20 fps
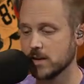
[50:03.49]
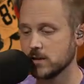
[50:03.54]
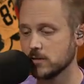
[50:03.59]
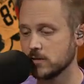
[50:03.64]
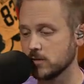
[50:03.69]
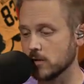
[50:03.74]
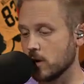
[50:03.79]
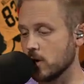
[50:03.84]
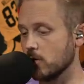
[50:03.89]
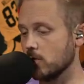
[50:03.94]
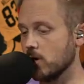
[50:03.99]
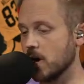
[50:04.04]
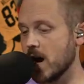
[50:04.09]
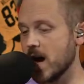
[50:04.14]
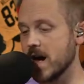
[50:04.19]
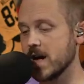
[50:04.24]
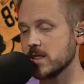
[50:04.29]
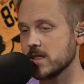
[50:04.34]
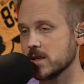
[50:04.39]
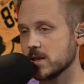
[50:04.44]
So
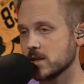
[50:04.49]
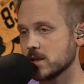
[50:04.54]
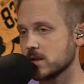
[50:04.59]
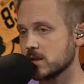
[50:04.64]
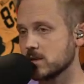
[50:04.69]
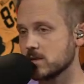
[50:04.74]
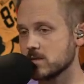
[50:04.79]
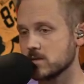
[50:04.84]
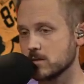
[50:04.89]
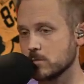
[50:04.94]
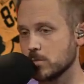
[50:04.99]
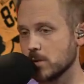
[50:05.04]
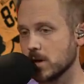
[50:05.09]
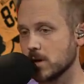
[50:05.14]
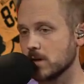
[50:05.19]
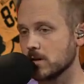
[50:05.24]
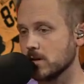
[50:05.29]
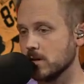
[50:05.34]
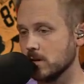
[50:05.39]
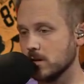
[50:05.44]
I think that this is a
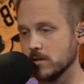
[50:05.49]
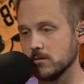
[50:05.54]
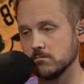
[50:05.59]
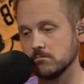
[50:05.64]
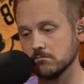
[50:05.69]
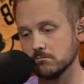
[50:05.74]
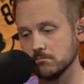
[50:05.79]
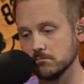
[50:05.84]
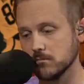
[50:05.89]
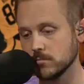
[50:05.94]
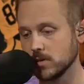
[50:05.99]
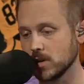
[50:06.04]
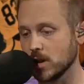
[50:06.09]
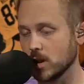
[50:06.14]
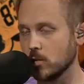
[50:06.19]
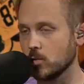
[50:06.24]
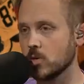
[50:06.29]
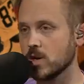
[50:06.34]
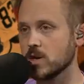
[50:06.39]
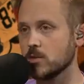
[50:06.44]
player that, you
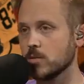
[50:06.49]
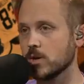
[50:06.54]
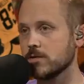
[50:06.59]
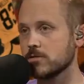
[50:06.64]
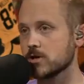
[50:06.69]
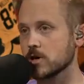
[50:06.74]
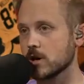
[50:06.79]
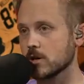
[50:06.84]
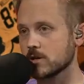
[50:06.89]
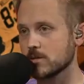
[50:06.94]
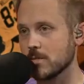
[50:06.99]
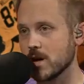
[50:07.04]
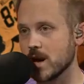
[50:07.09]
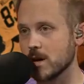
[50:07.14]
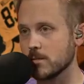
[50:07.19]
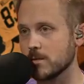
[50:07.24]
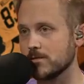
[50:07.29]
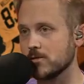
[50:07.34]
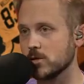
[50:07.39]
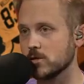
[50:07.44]
know, we've joked
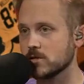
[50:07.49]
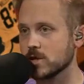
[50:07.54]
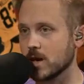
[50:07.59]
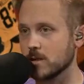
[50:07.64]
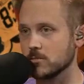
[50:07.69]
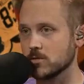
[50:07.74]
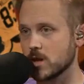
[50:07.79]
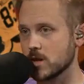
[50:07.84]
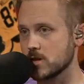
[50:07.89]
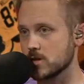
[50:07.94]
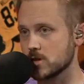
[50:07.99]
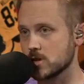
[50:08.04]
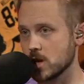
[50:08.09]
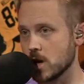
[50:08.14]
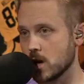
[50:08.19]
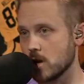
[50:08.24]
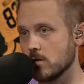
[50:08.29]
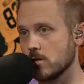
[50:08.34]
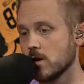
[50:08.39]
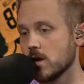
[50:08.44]
about him a few times on the
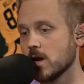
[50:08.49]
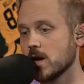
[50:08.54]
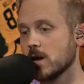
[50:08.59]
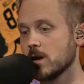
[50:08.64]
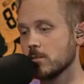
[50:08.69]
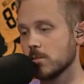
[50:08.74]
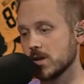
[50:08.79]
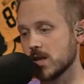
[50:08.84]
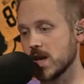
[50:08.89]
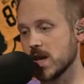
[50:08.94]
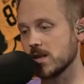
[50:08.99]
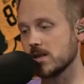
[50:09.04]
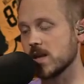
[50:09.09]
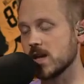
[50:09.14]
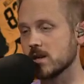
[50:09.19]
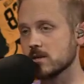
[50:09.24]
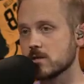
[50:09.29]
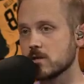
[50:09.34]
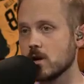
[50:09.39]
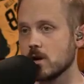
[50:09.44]
show, but
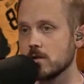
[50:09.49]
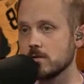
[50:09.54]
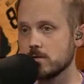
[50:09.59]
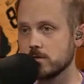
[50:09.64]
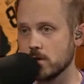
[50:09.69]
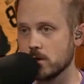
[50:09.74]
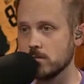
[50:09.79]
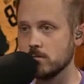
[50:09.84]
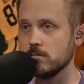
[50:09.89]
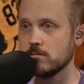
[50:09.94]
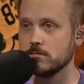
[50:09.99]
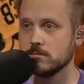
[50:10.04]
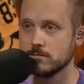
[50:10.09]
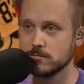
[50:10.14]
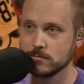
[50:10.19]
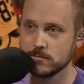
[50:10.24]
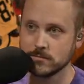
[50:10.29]
that has gone from